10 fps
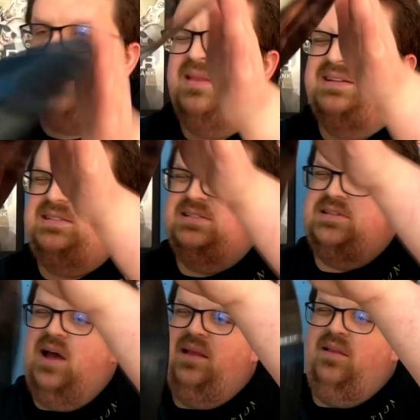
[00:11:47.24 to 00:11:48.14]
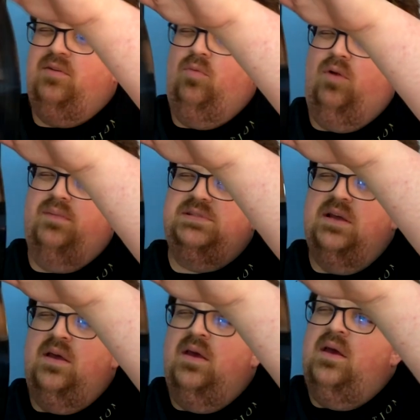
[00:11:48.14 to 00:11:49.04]
this does not look warped,
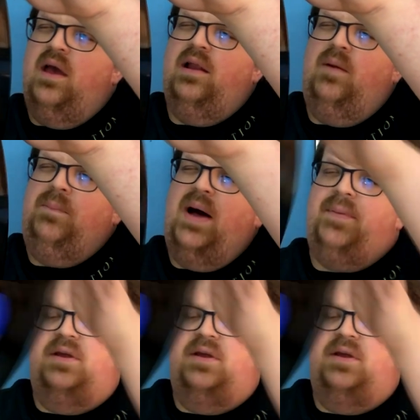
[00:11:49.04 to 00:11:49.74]
and I'll pop